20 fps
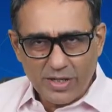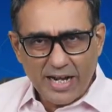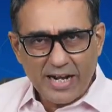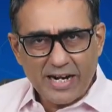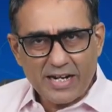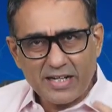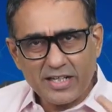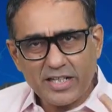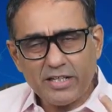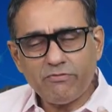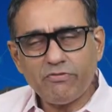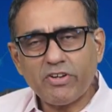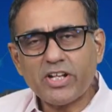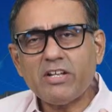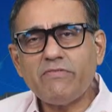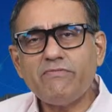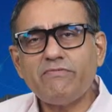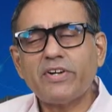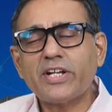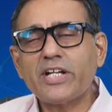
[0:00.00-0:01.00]
Hardly,
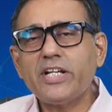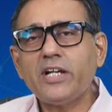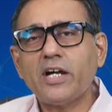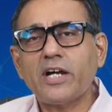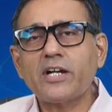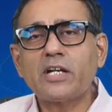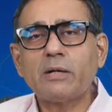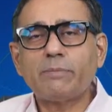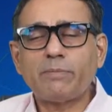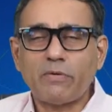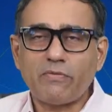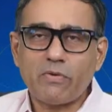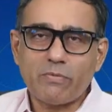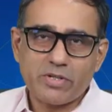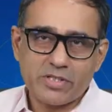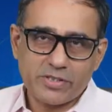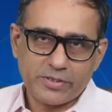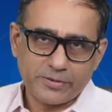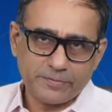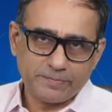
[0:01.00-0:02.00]
very, very
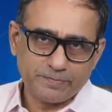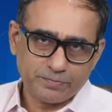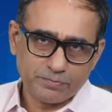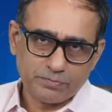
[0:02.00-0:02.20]
underperformance,